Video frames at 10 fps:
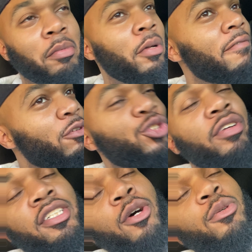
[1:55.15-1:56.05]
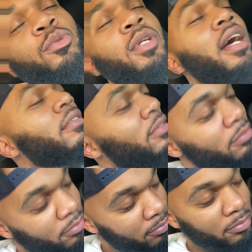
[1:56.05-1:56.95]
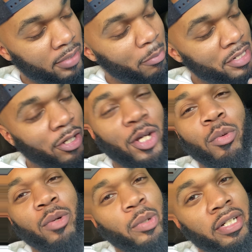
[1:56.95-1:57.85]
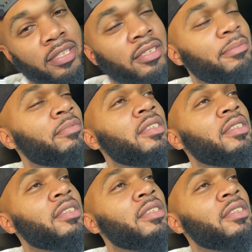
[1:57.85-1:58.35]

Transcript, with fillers: But my first ringtone, I'm gonna tell y'all what it was.